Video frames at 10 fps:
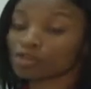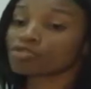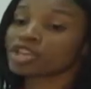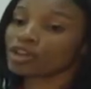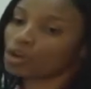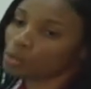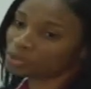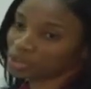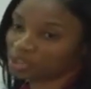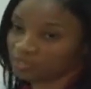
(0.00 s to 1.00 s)
Green Globe
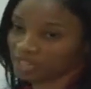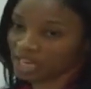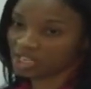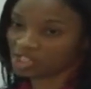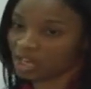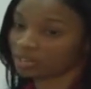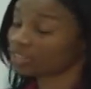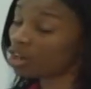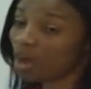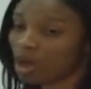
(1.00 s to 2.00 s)
certification
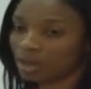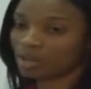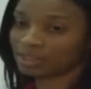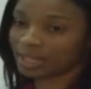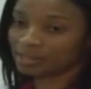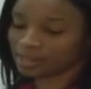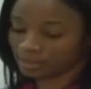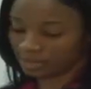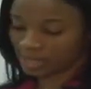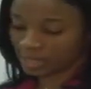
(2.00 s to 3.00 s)
that all hotels
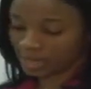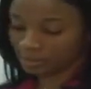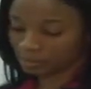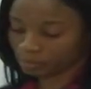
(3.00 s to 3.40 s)
are seeking.